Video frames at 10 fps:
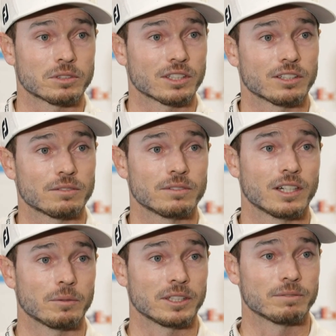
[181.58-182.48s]
So
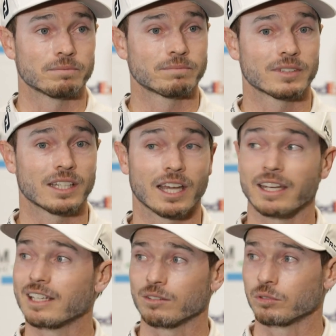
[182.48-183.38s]
I mean,
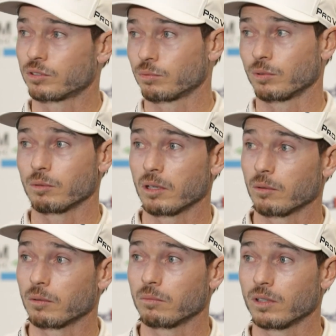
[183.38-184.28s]
and he was with me
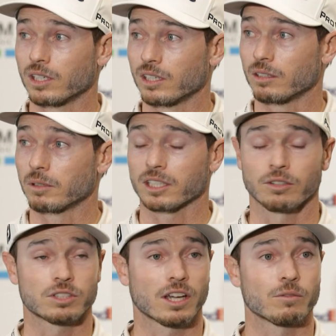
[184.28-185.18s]
when uh, my
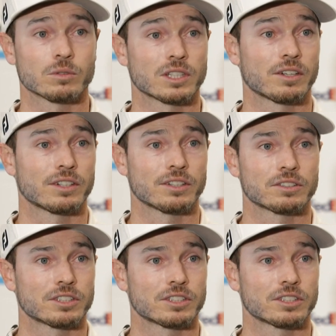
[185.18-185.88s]
coach Kevin was out here.